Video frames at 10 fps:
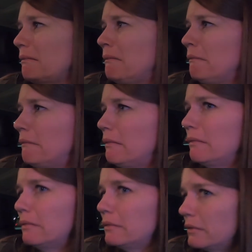Oh,
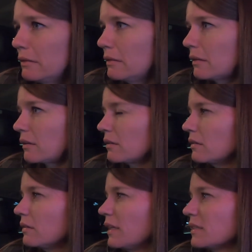
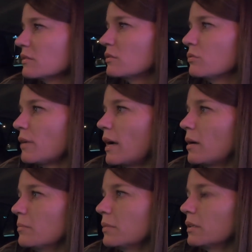that's a
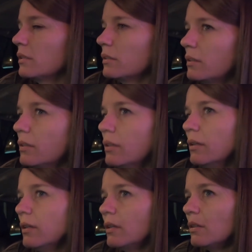crap.
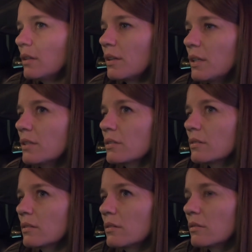Nothing is,
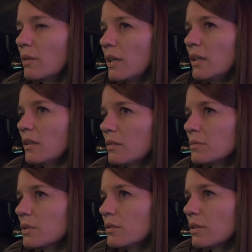wait, I'm
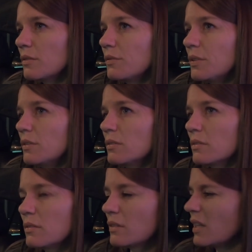so confused.
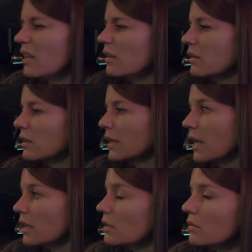That,
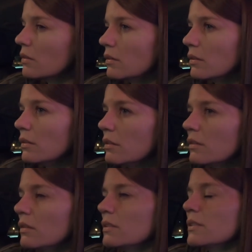okay, Google
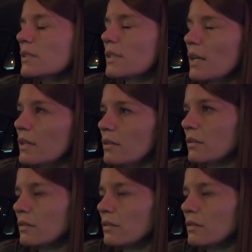said,